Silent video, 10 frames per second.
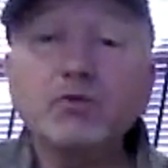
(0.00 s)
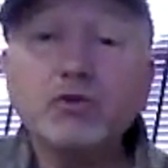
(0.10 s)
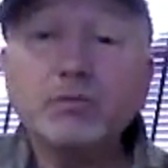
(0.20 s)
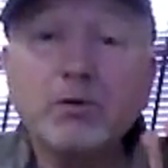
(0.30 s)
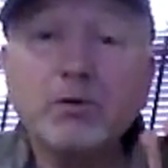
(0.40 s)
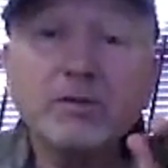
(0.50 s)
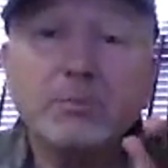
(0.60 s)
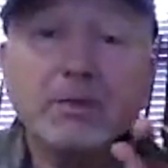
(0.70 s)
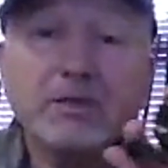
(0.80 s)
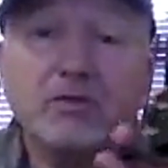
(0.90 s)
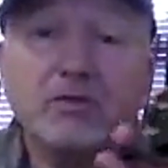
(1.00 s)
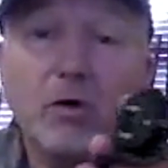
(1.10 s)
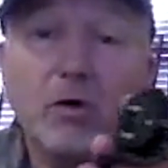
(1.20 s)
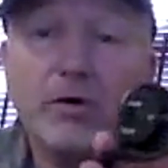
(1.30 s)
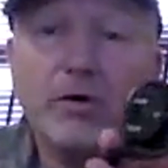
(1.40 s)
just by simply
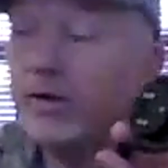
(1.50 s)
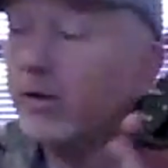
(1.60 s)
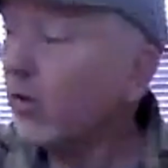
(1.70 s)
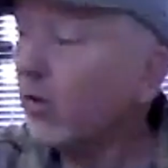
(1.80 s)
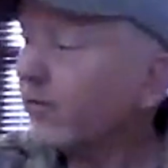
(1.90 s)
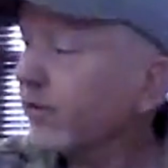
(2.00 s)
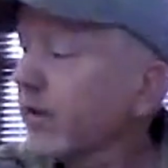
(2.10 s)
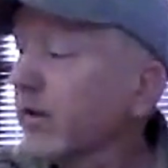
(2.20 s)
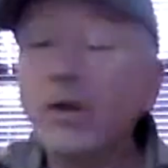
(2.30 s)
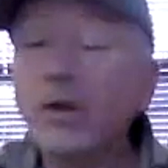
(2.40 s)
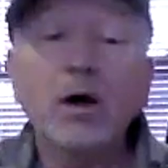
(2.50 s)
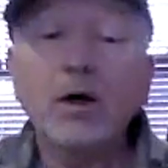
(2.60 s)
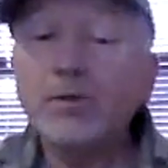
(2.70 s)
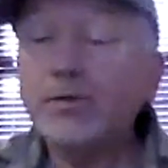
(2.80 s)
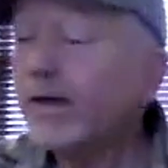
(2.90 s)
sliding it off.
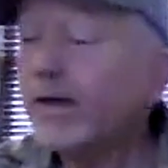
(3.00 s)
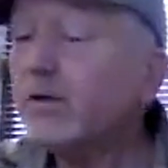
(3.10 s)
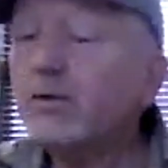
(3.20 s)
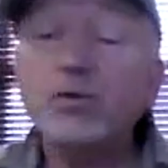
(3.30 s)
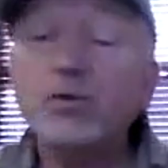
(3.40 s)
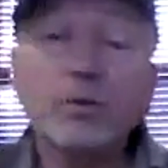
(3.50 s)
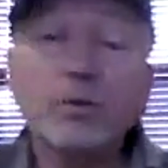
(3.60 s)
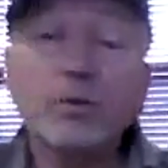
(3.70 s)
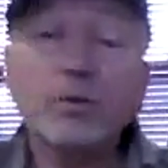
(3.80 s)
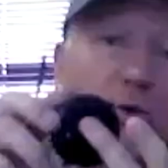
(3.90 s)
And then you can put a